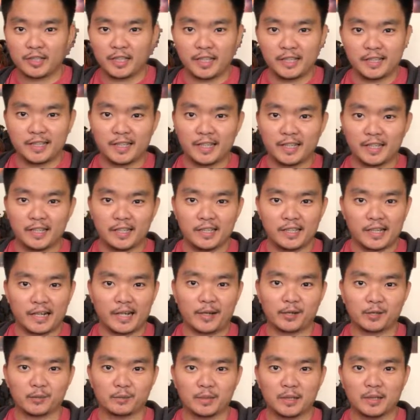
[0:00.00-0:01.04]
aka
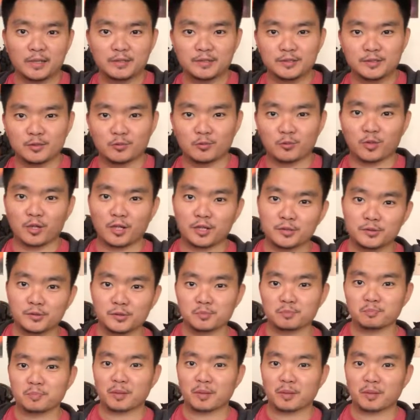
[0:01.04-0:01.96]
Iron Man, is the one who